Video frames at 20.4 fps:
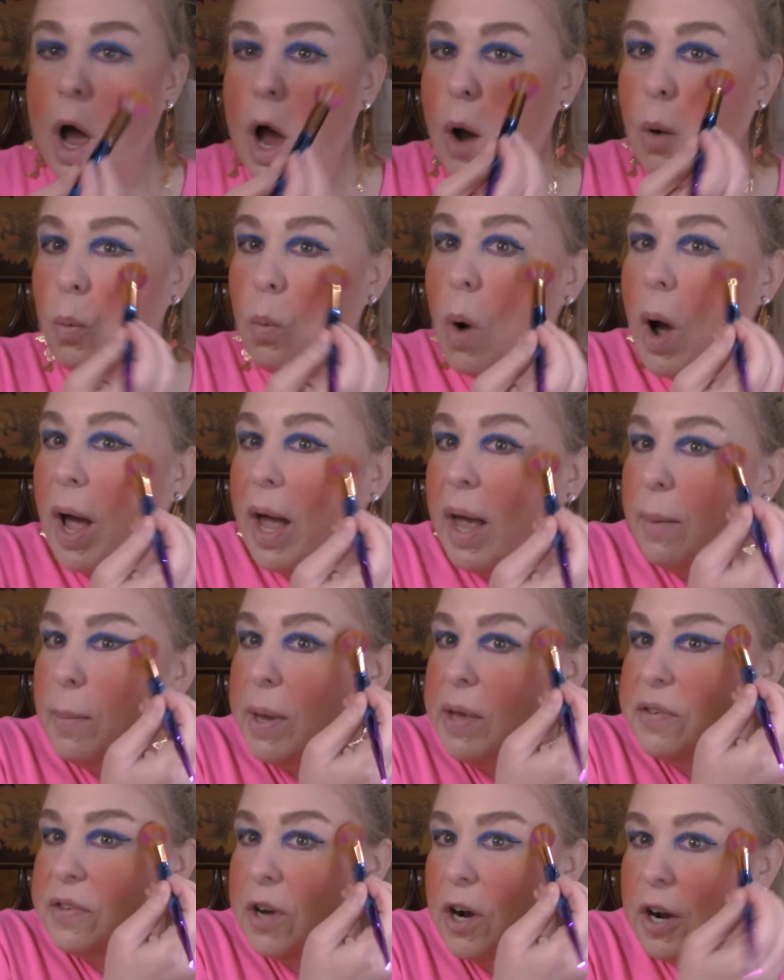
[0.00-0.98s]
Why am
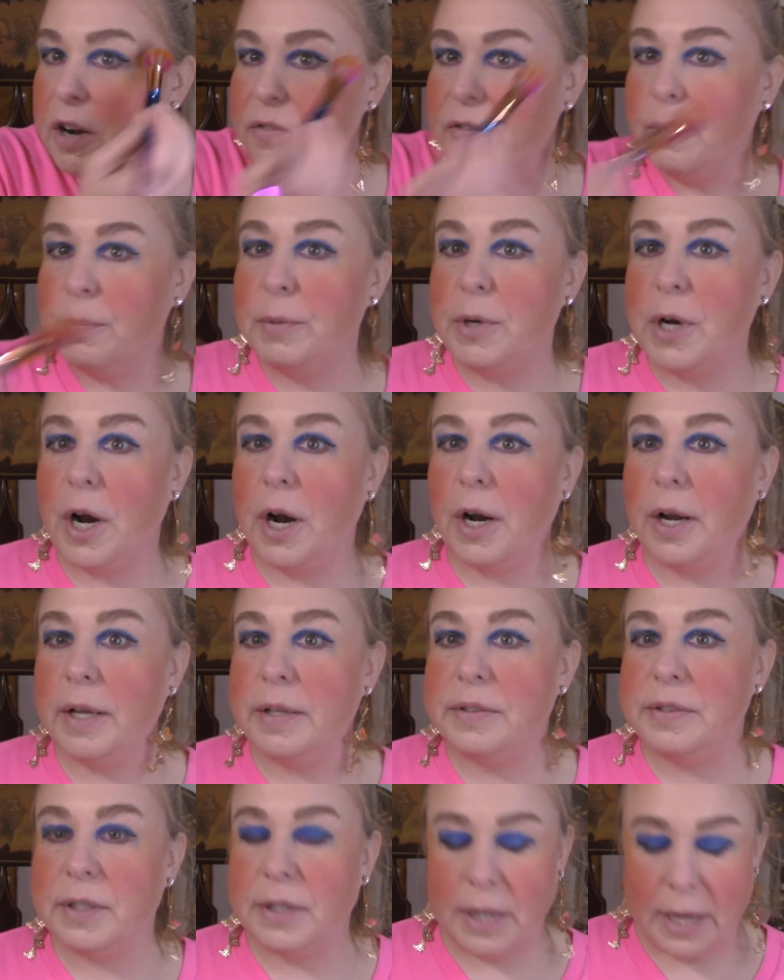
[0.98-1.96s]
I starting from
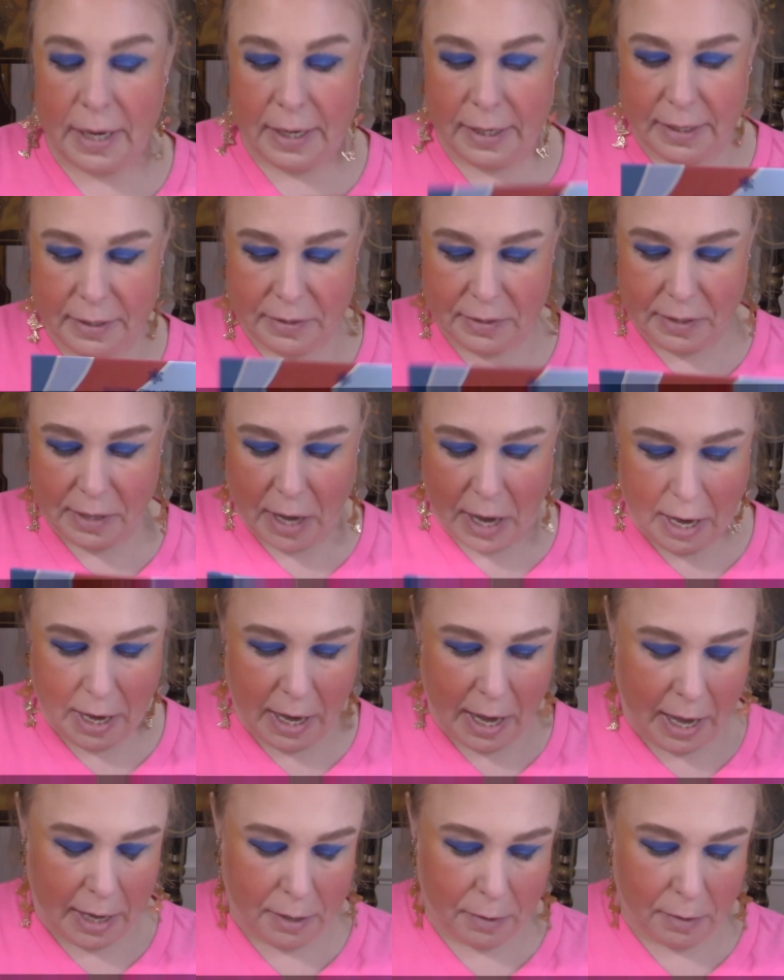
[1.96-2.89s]
darkest to lightest? I, I